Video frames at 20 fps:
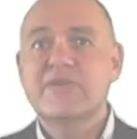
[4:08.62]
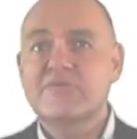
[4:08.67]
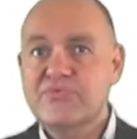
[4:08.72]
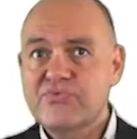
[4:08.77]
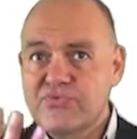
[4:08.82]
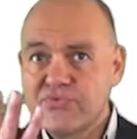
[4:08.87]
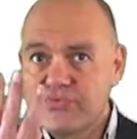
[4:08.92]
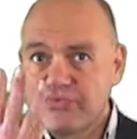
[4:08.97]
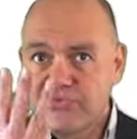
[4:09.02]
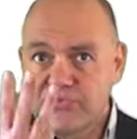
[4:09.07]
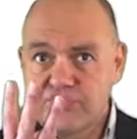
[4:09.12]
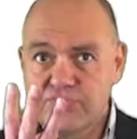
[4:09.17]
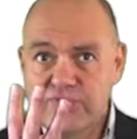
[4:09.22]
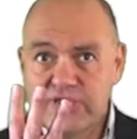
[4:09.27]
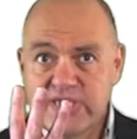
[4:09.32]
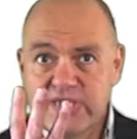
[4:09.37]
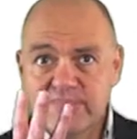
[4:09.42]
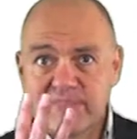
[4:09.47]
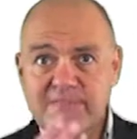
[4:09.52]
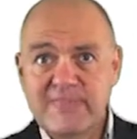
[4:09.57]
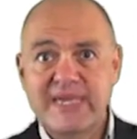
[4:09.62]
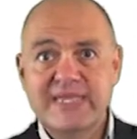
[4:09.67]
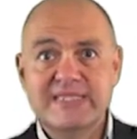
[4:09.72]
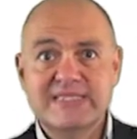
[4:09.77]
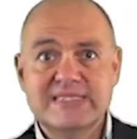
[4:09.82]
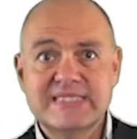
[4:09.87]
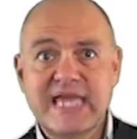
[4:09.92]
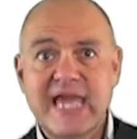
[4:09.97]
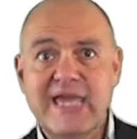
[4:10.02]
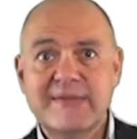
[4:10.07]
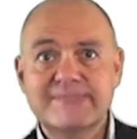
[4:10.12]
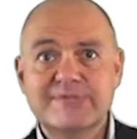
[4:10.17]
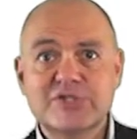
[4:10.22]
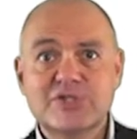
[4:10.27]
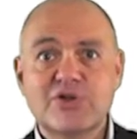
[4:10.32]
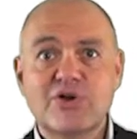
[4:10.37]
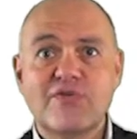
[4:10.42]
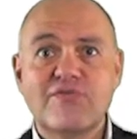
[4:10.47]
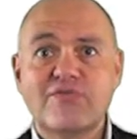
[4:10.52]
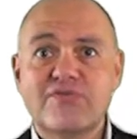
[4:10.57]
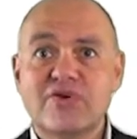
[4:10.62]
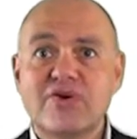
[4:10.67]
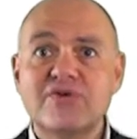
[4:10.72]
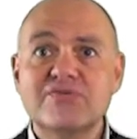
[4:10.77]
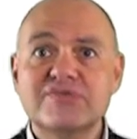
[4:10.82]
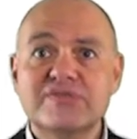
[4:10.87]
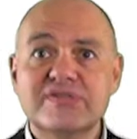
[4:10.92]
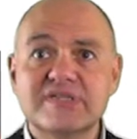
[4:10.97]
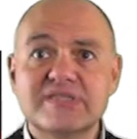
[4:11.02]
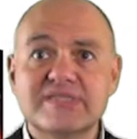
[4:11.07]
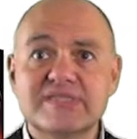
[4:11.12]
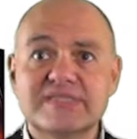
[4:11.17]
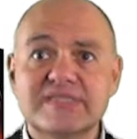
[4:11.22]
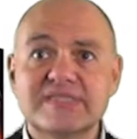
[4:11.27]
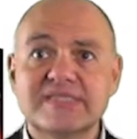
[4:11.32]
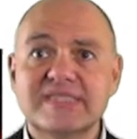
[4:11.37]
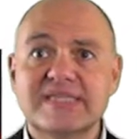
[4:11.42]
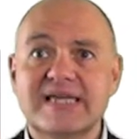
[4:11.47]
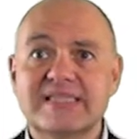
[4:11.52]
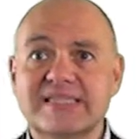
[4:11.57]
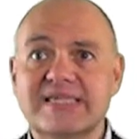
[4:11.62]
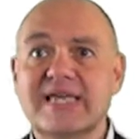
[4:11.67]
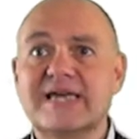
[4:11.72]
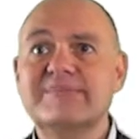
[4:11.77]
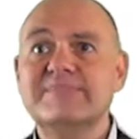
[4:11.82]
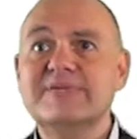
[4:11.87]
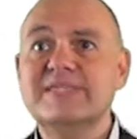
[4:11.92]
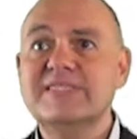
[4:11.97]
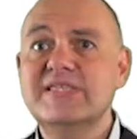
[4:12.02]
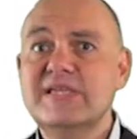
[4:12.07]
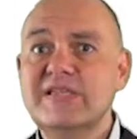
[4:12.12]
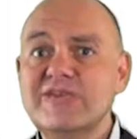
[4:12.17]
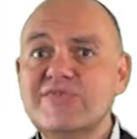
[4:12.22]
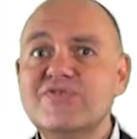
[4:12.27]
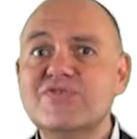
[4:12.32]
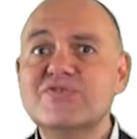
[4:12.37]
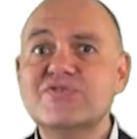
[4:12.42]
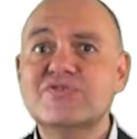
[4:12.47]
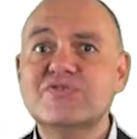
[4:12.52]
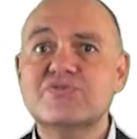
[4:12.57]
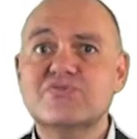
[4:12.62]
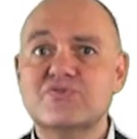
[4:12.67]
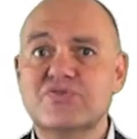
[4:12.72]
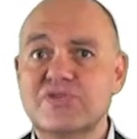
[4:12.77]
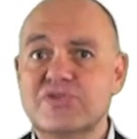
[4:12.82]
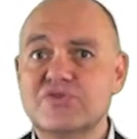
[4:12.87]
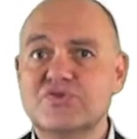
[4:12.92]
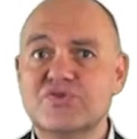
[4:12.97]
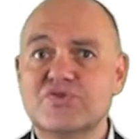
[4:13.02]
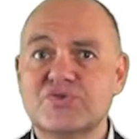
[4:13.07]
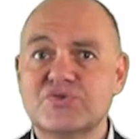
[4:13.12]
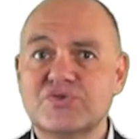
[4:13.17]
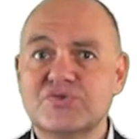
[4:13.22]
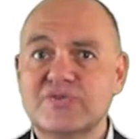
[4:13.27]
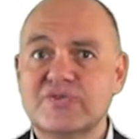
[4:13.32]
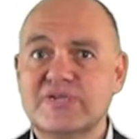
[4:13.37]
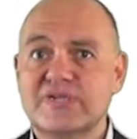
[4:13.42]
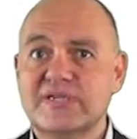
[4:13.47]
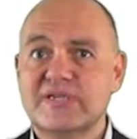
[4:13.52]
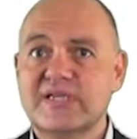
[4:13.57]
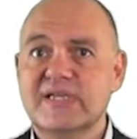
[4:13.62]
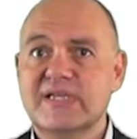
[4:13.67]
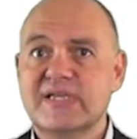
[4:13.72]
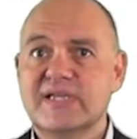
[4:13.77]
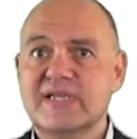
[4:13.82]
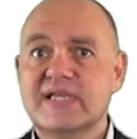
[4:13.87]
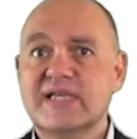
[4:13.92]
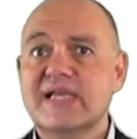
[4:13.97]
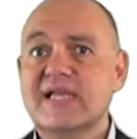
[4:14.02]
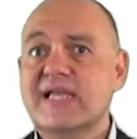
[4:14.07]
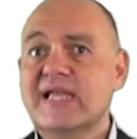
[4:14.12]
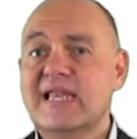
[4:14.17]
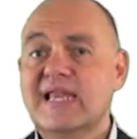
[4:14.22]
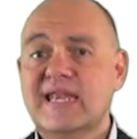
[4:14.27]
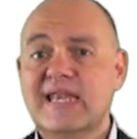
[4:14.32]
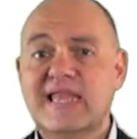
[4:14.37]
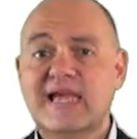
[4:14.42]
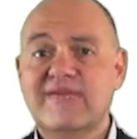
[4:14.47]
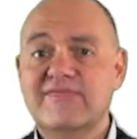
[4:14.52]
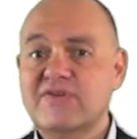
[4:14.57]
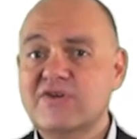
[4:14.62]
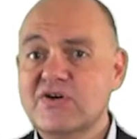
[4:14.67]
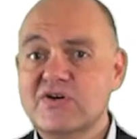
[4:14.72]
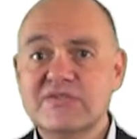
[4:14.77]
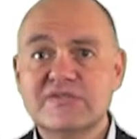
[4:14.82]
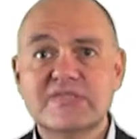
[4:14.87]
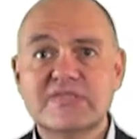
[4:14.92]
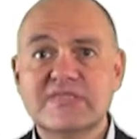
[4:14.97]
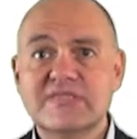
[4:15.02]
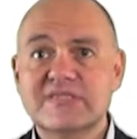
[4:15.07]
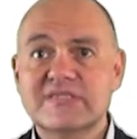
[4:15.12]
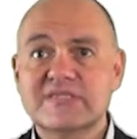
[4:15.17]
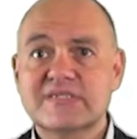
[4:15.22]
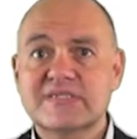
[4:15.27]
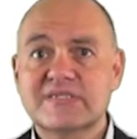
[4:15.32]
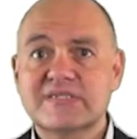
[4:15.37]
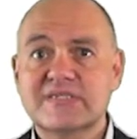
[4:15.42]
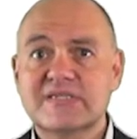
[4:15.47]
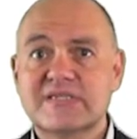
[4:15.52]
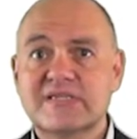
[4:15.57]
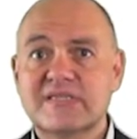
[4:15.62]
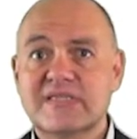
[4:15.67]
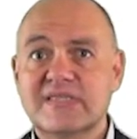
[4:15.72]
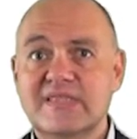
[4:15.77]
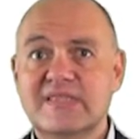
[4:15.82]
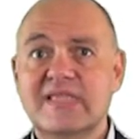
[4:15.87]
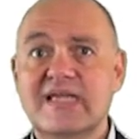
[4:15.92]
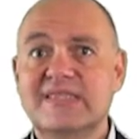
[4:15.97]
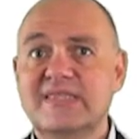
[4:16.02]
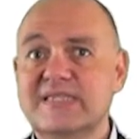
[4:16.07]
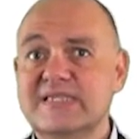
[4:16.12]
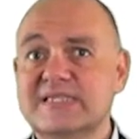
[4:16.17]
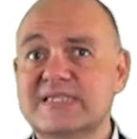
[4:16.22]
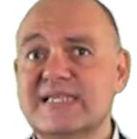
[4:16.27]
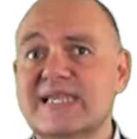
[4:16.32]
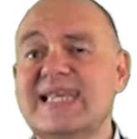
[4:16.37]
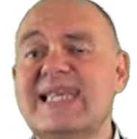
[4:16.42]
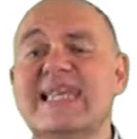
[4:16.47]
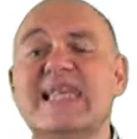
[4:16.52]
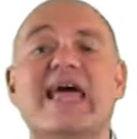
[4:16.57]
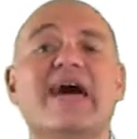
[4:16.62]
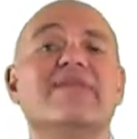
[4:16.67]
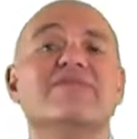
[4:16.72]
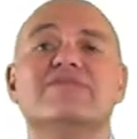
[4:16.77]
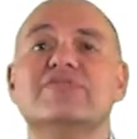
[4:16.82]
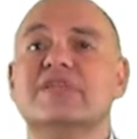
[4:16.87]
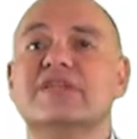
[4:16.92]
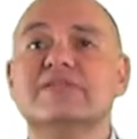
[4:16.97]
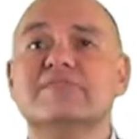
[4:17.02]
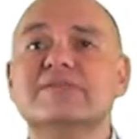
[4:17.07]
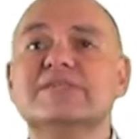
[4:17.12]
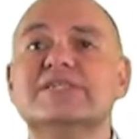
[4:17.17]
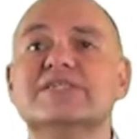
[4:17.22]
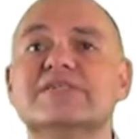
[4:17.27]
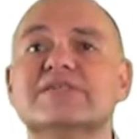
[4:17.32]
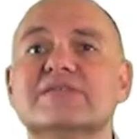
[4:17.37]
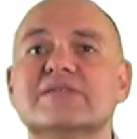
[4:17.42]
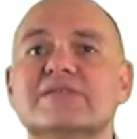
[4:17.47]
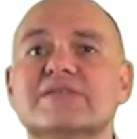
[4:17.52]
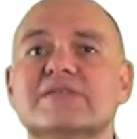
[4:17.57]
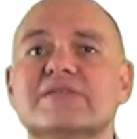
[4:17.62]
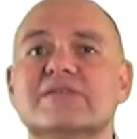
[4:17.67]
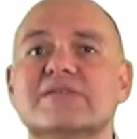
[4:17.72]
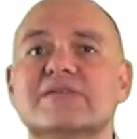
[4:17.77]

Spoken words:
are three main types of contents that can be delivered to the user. Live contents, that is live television.